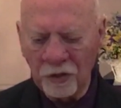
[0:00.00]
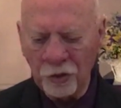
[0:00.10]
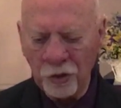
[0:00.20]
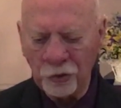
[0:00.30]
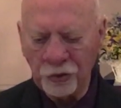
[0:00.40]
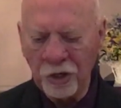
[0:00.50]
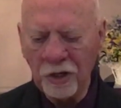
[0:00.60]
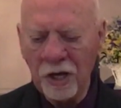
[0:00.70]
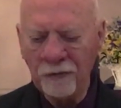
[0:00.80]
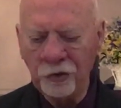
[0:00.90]
do you
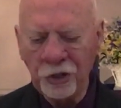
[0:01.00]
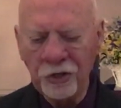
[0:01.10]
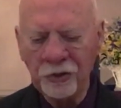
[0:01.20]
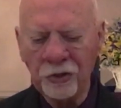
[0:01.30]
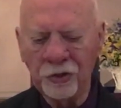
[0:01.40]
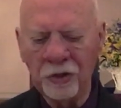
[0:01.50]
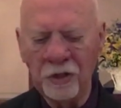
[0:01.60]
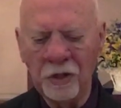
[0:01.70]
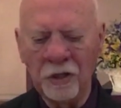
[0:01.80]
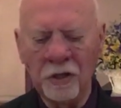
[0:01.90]
still love Jesus
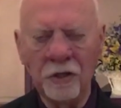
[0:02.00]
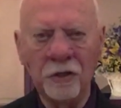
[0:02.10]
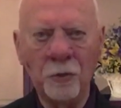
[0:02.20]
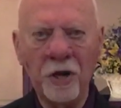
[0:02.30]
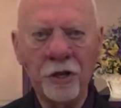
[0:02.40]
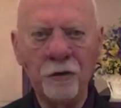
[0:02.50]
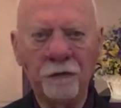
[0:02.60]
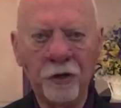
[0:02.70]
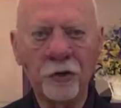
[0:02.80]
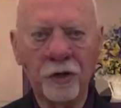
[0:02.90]
the way you
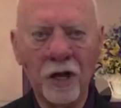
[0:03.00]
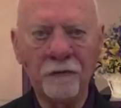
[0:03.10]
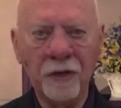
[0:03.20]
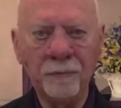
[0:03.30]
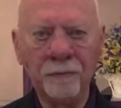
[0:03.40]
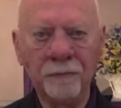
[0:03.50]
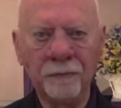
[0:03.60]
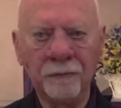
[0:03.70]
first loved him?